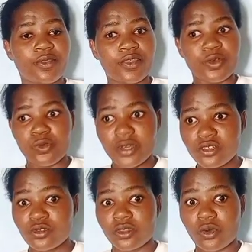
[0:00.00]
they
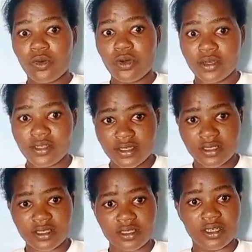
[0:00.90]
went to the holy
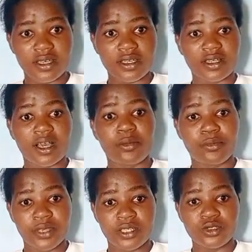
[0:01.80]
city and
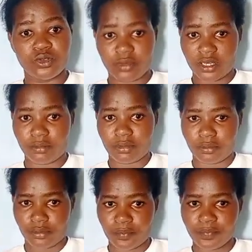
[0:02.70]
appeared to many
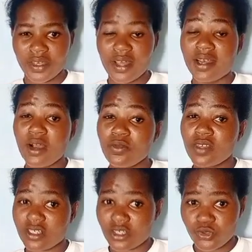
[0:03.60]
people. Now the
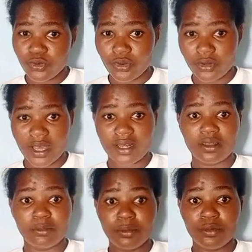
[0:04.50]
centurion and
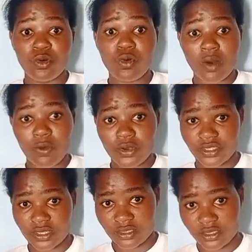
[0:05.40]
the people who were
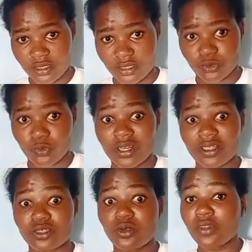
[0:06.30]
watching Jesus, when
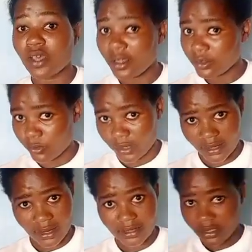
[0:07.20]
they saw the earthquake
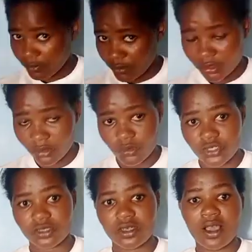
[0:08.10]
and everything
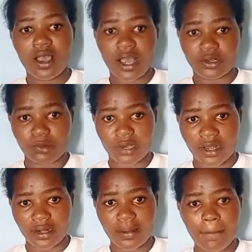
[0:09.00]
which had
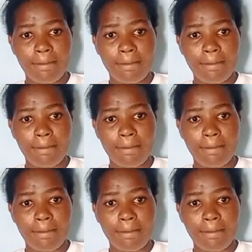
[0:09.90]
occurred,